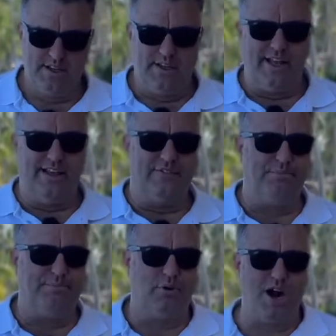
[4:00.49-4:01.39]
If a
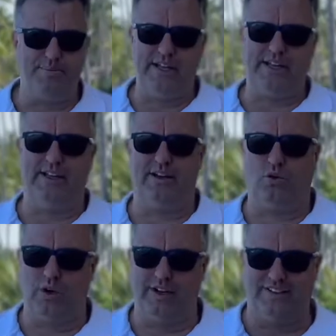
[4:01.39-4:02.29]
property
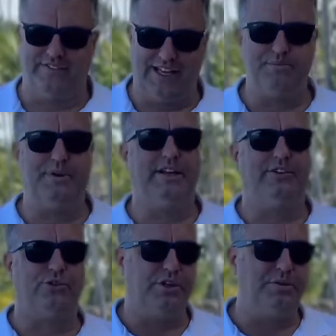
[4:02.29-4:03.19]
or a development
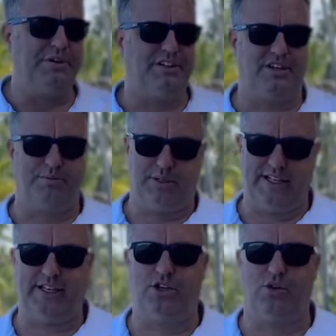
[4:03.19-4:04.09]
is going to be
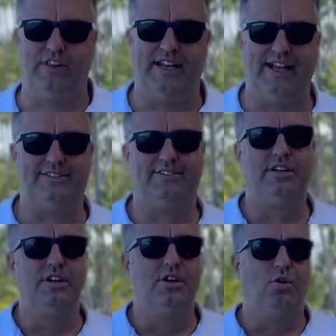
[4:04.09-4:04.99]
completed over the next
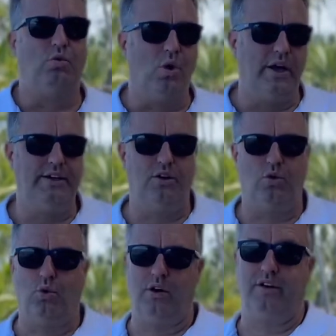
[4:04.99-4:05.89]
1
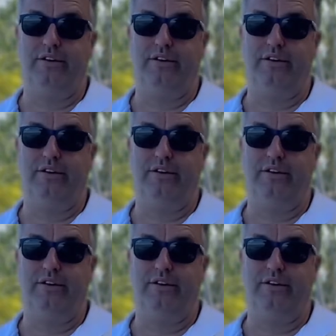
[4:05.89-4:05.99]
or